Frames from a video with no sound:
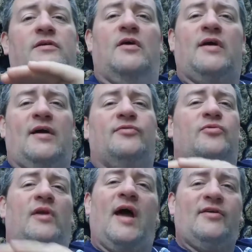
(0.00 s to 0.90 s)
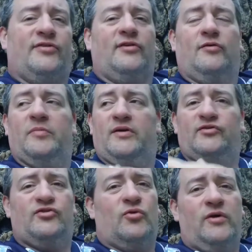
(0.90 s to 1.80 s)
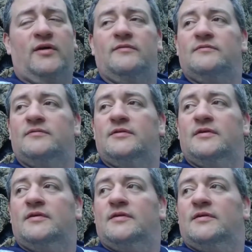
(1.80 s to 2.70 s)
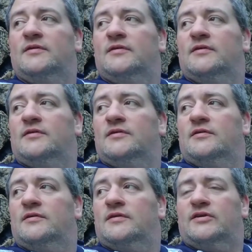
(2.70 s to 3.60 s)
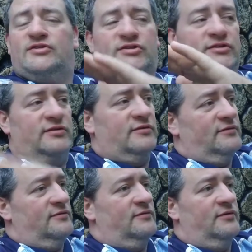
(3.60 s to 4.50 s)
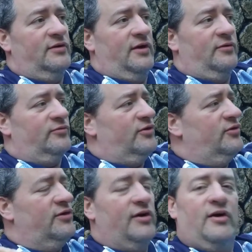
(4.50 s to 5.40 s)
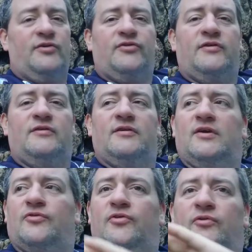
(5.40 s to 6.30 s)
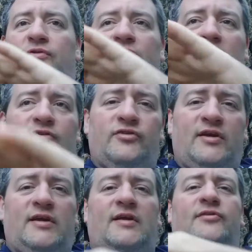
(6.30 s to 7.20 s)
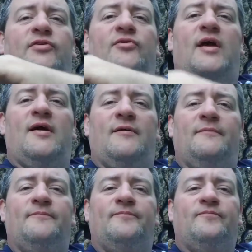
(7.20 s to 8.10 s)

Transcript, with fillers: Y'all guys relax a little bit. Enjoy it. Get you, you know, do your nursing. Get through the things you need to get to now.